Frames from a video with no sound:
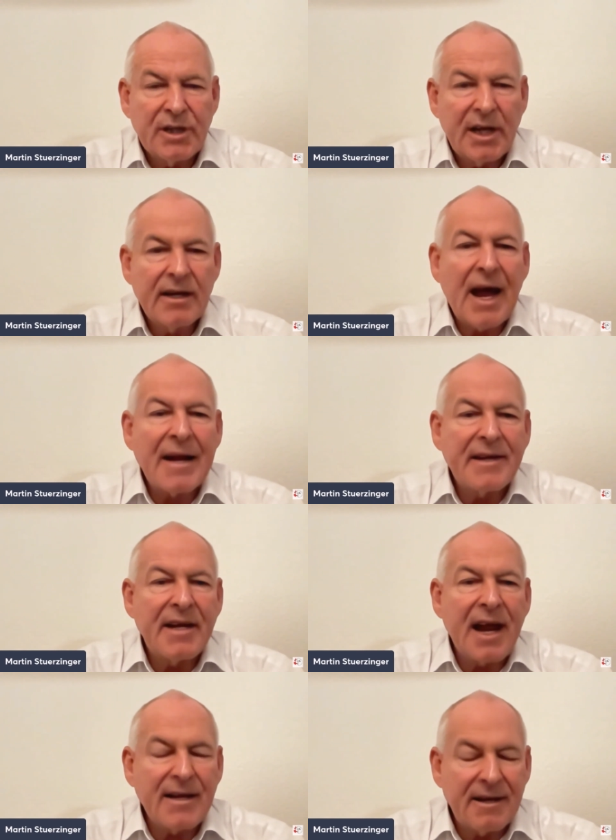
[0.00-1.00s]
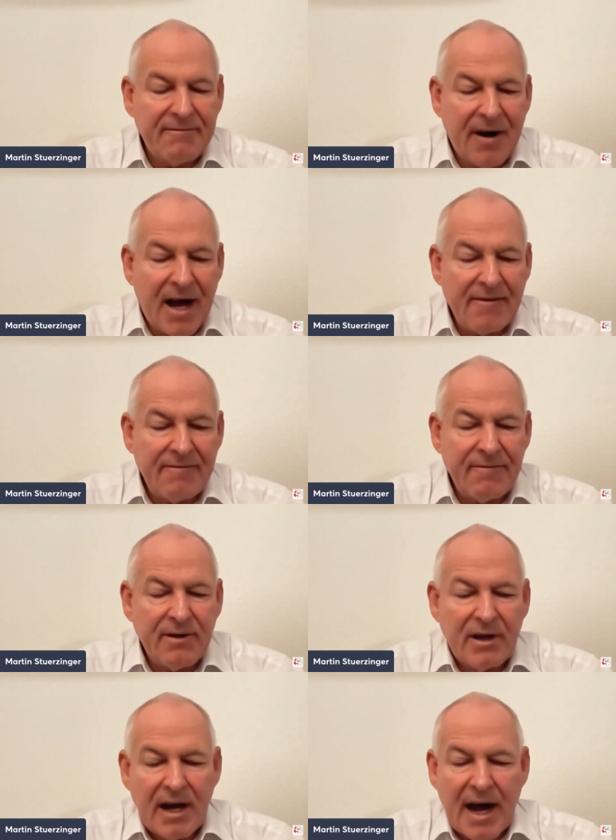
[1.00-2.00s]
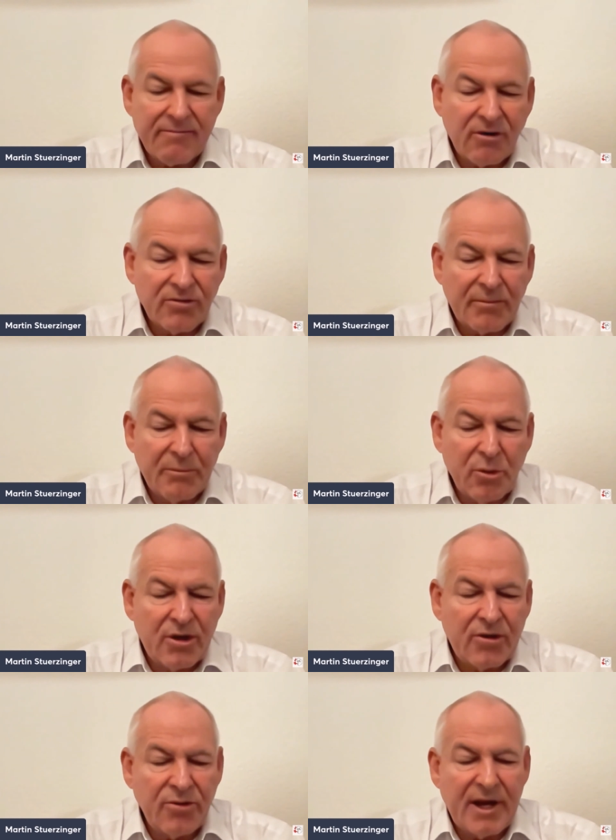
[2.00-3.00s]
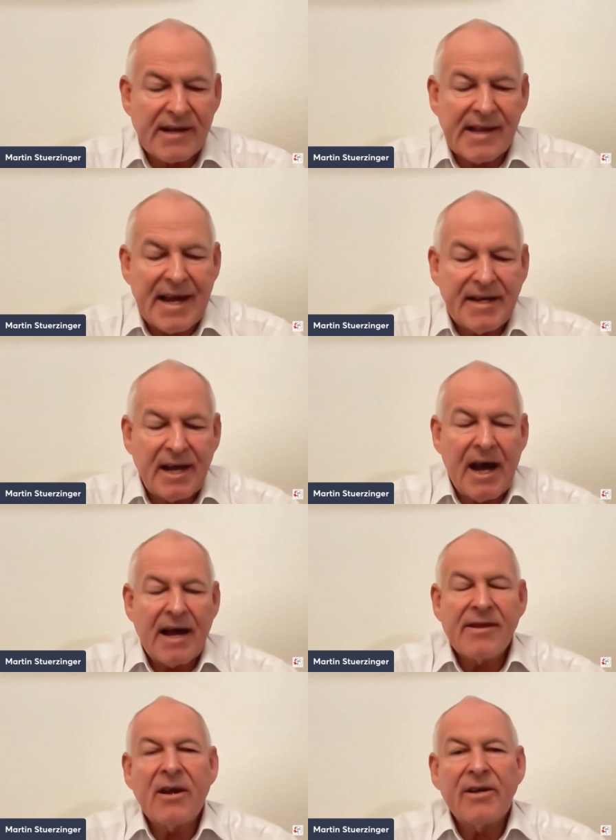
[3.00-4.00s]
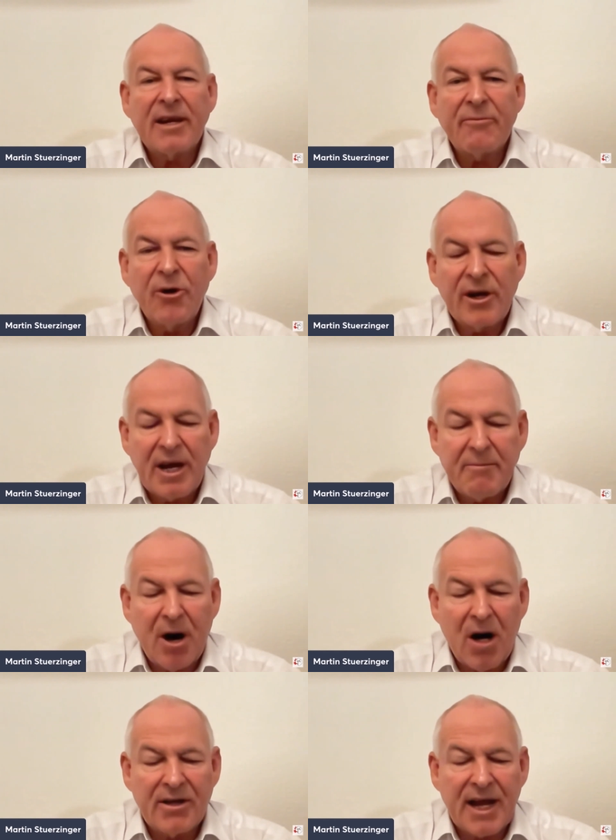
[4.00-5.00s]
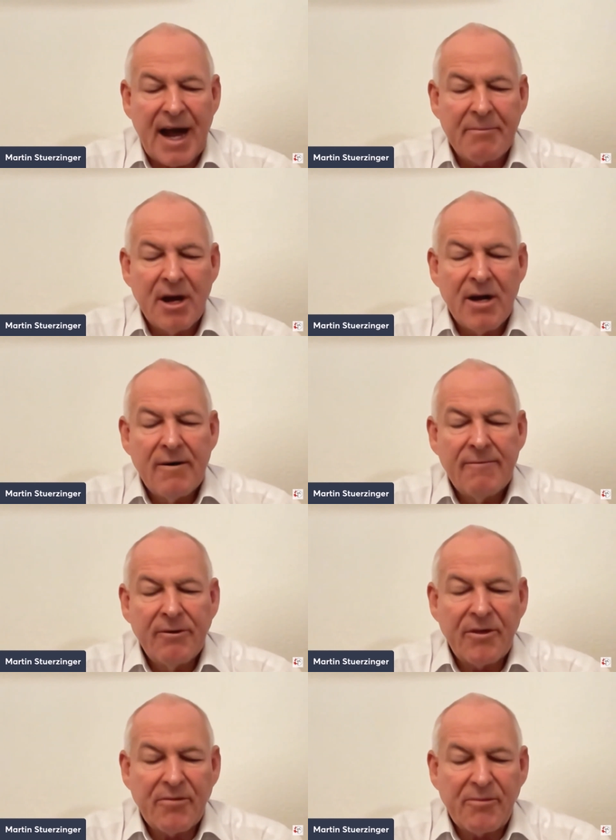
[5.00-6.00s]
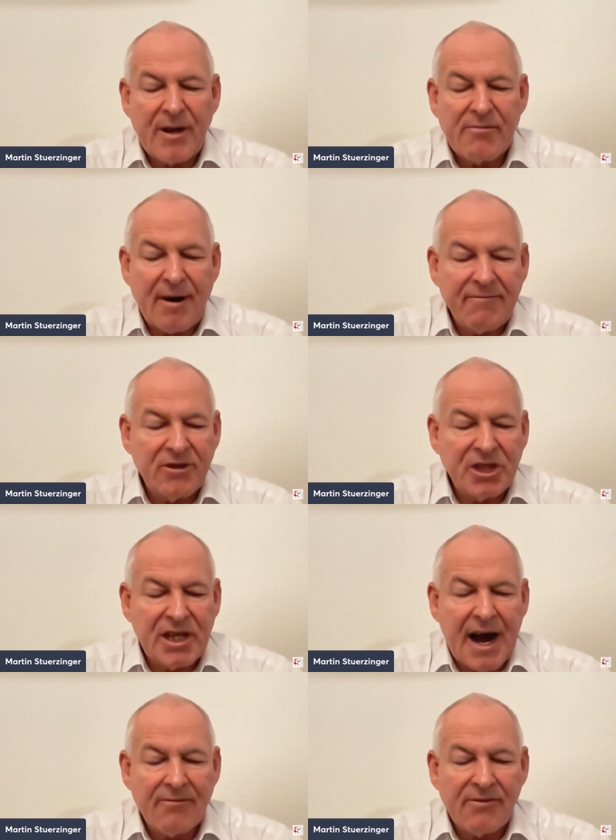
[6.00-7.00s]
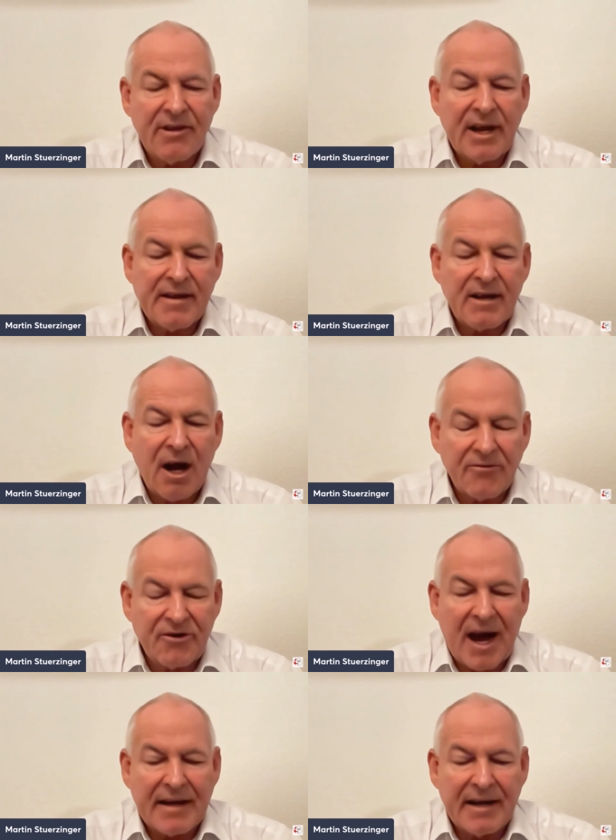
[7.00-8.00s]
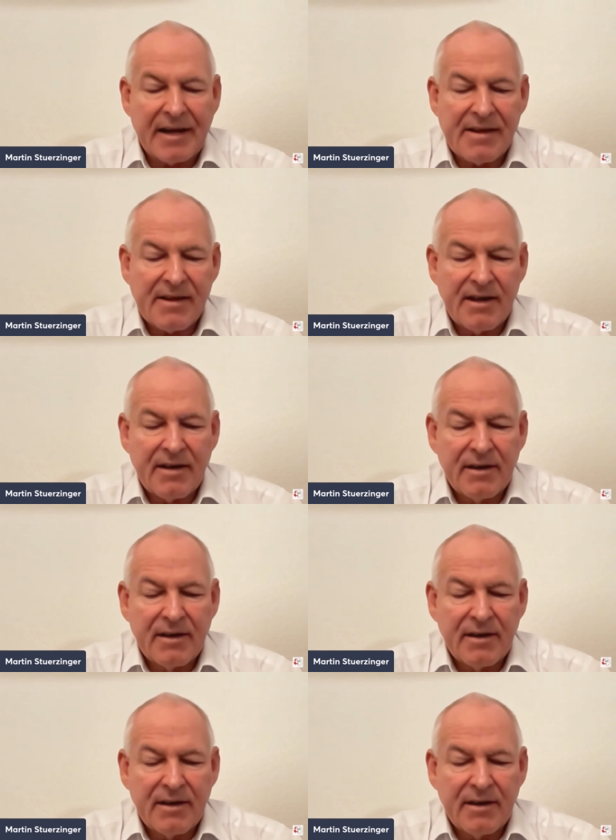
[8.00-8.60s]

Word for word: In 1995, I wrote a book. Two years later, I started working part time for the Swiss Refugee Council as a country analyst.